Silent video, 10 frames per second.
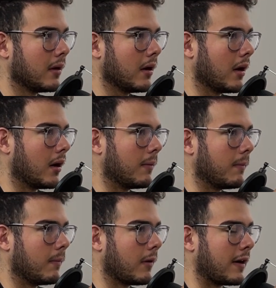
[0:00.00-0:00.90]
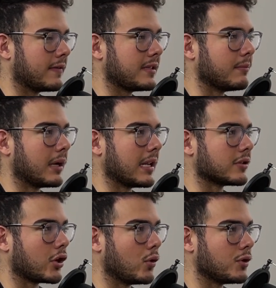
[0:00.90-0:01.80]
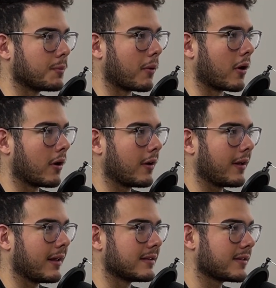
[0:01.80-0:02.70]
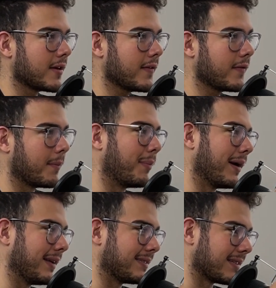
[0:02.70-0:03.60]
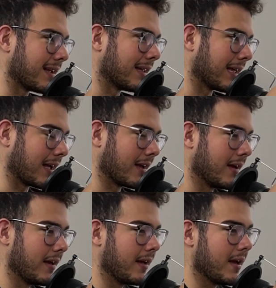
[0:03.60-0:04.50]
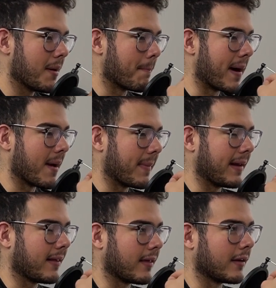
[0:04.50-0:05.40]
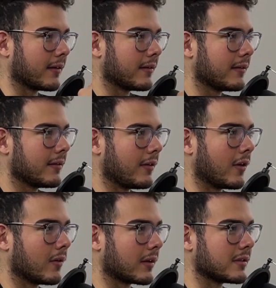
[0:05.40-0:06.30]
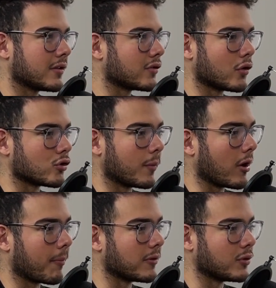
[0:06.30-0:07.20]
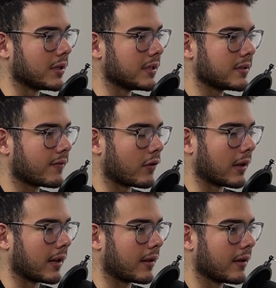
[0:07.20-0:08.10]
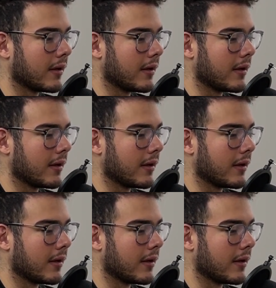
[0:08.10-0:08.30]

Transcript: Obviously money is a huge part and stuff, but it's not like my main thing, you know, because there's so many opportunities for like